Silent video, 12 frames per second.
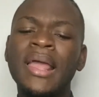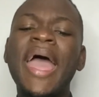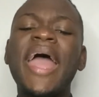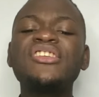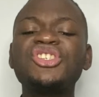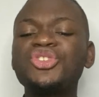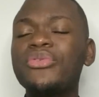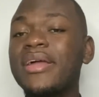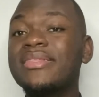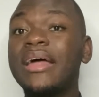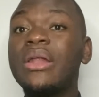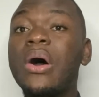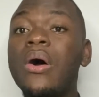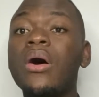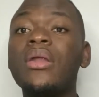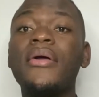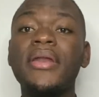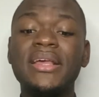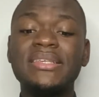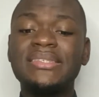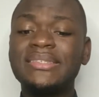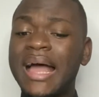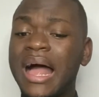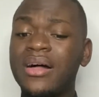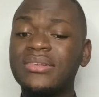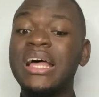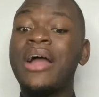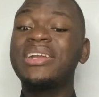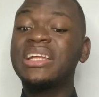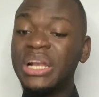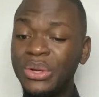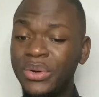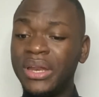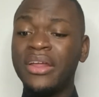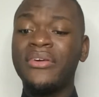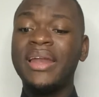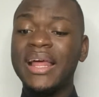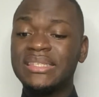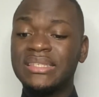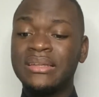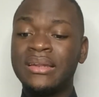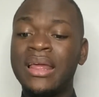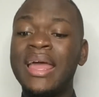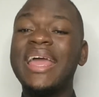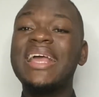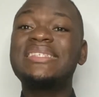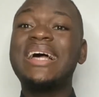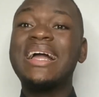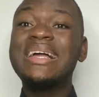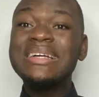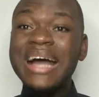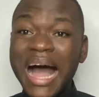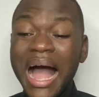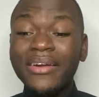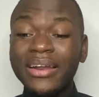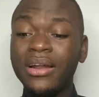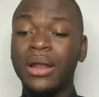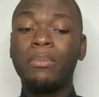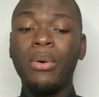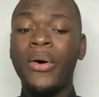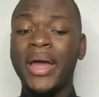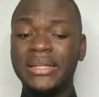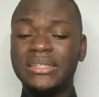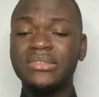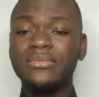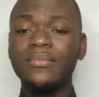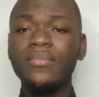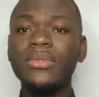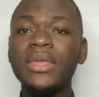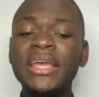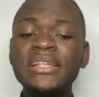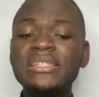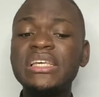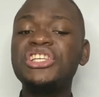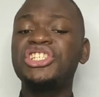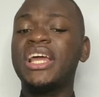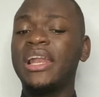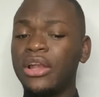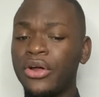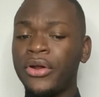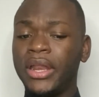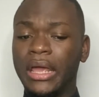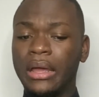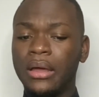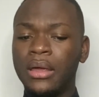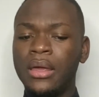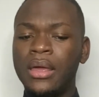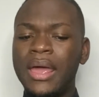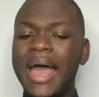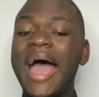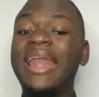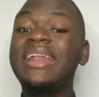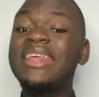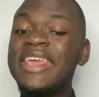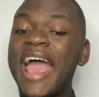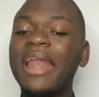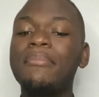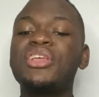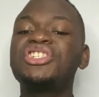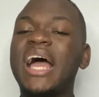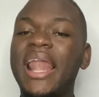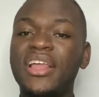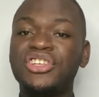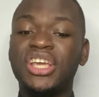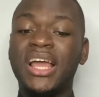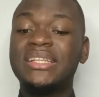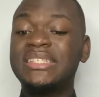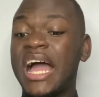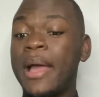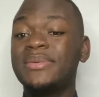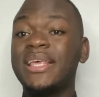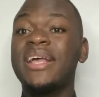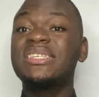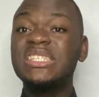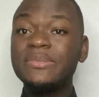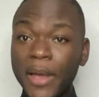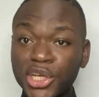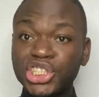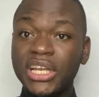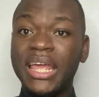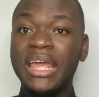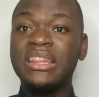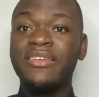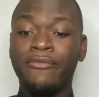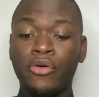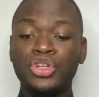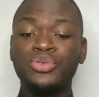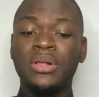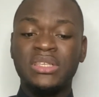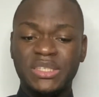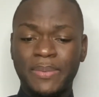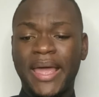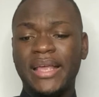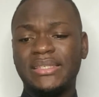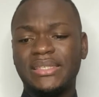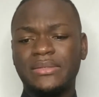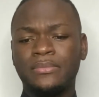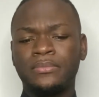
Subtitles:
Ensuring that all learning styles are included in your lesson is a cardinal point in teaching and learning, and it can be challenging at times, especially in the virtual space.